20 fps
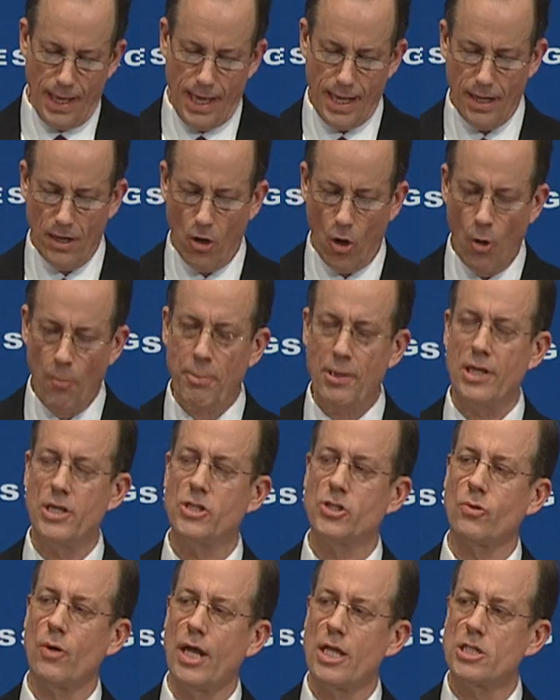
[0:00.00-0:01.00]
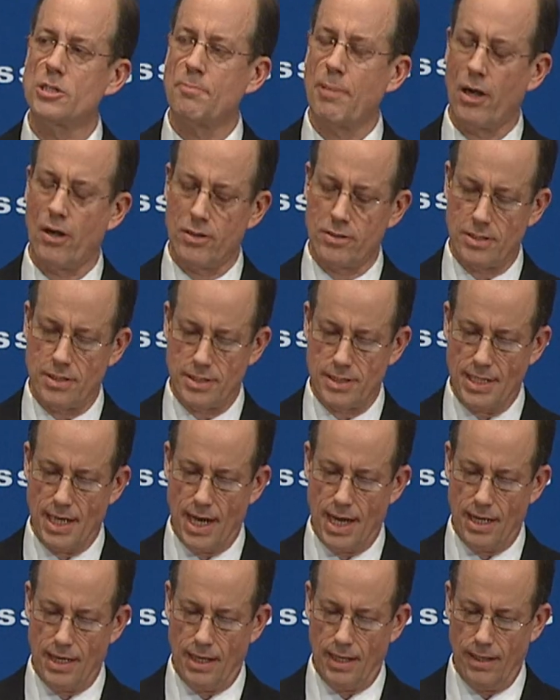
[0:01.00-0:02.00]
In an open and transparent
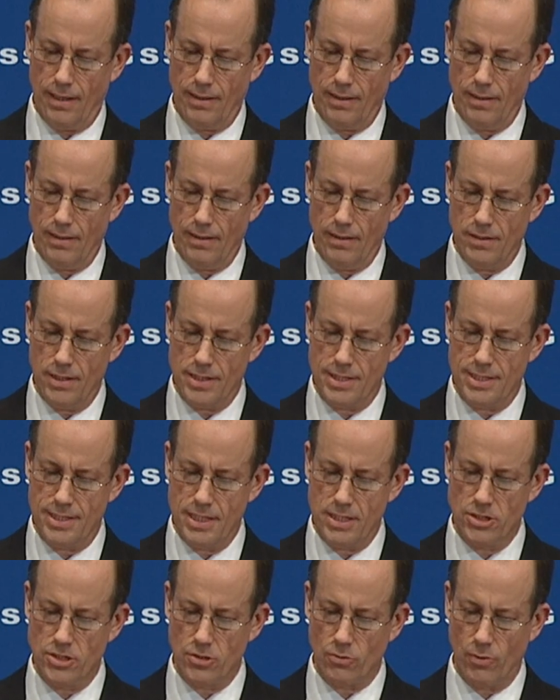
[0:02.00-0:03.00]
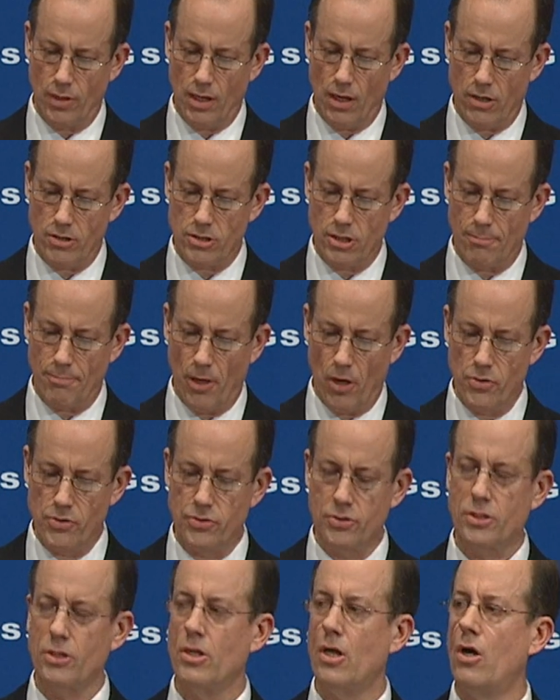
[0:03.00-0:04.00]
society, the citizenry are
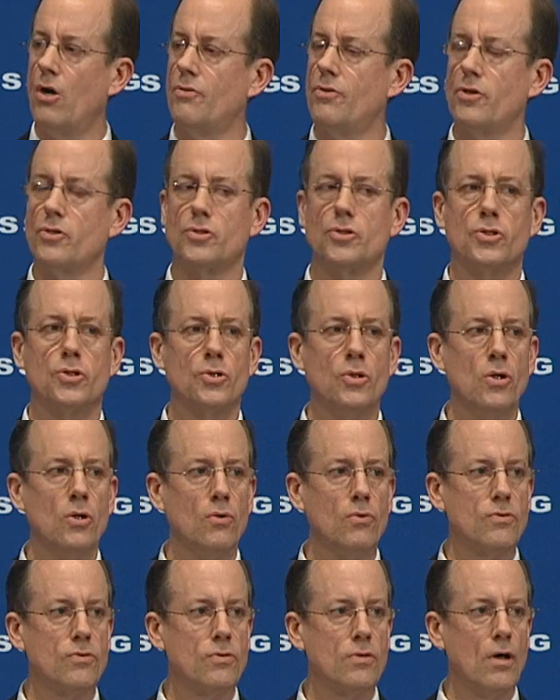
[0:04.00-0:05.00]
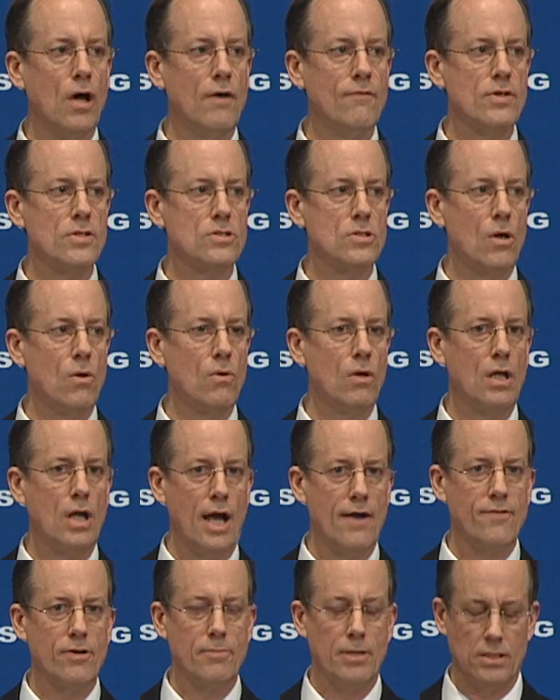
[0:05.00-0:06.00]
supposed to know the truth of its own
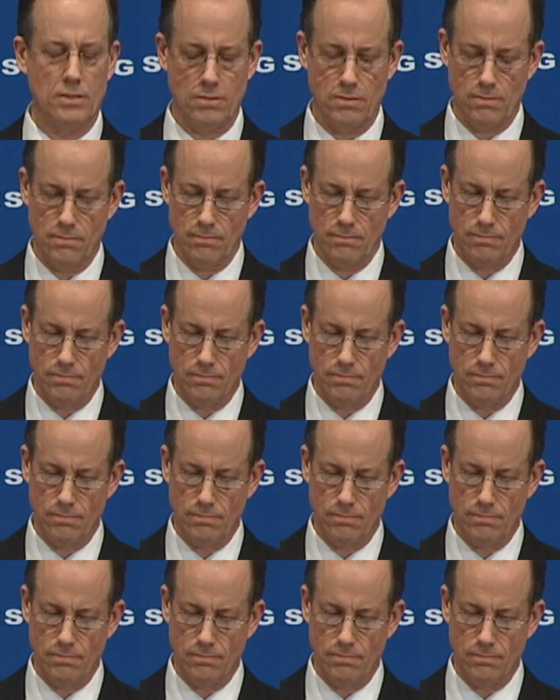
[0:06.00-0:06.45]
government.